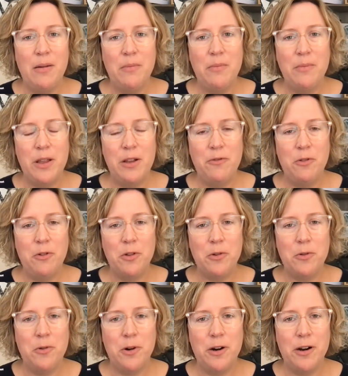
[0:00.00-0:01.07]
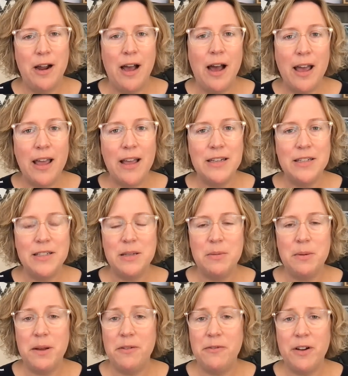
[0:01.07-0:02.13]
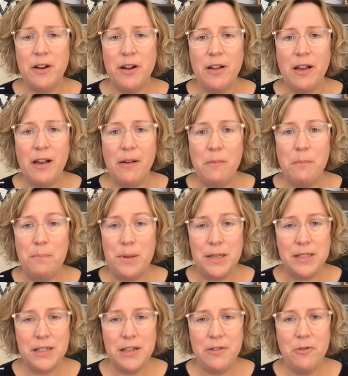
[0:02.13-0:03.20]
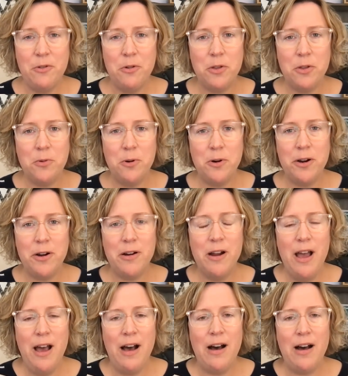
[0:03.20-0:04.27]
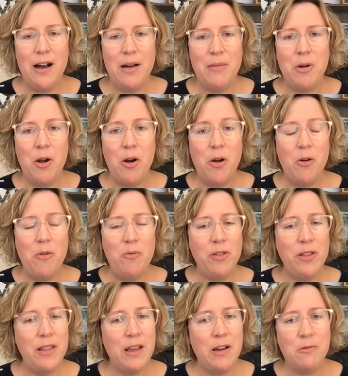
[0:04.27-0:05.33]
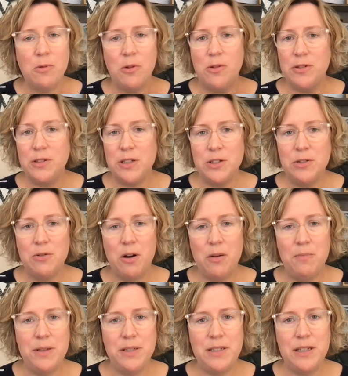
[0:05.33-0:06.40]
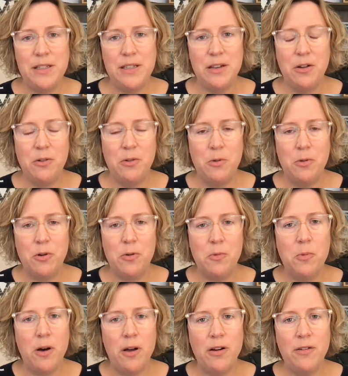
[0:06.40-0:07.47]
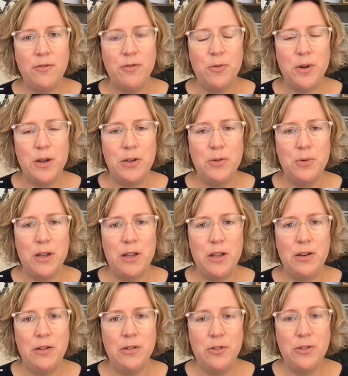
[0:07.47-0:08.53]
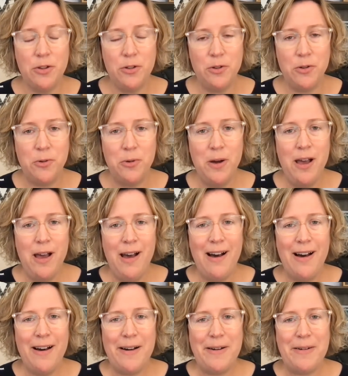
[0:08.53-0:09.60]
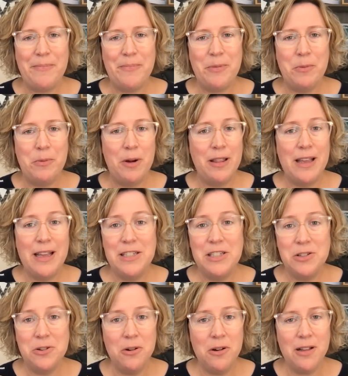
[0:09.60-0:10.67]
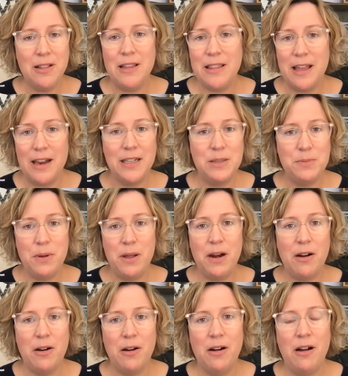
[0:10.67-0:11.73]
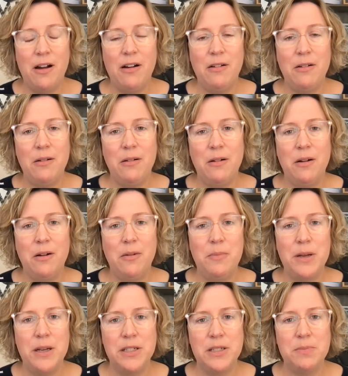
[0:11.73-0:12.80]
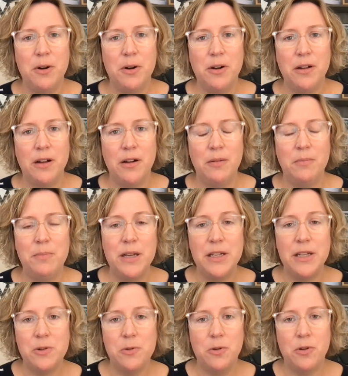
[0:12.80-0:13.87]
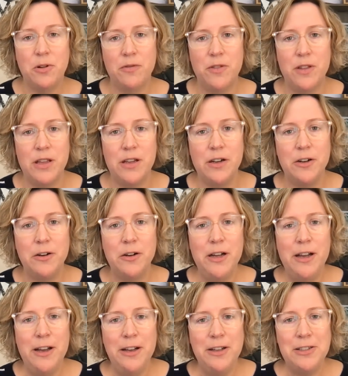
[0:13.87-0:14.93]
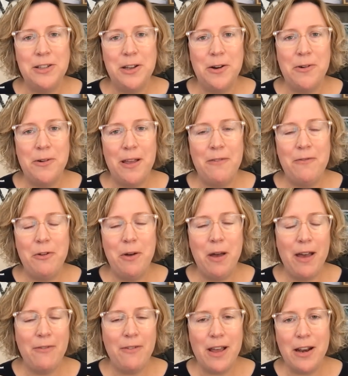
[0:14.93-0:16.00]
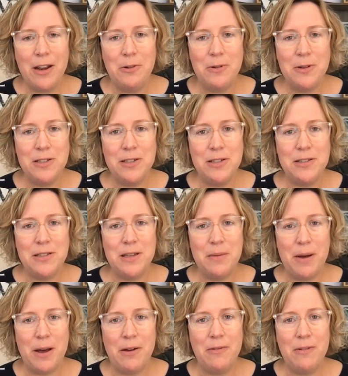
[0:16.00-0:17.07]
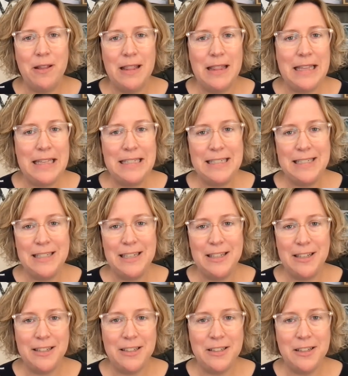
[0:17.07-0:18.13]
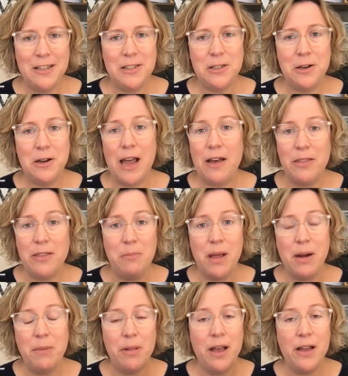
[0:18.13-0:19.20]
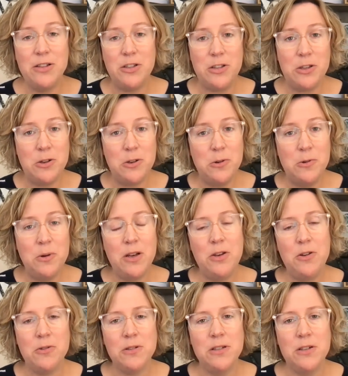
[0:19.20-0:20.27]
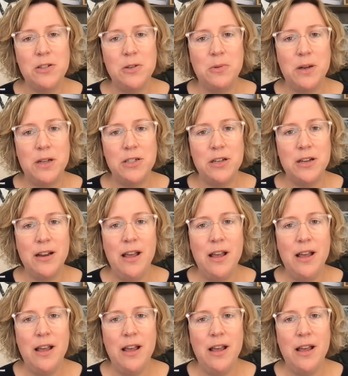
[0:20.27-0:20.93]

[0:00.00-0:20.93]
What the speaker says: in fourth quarter. I anticipate a very busy fourth quarter, and hopefully that rolls into our busy quarter one of 2022, where historically that has been our biggest quarter of the year. So if you have any questions about these statistics and how they might apply to you in your situation,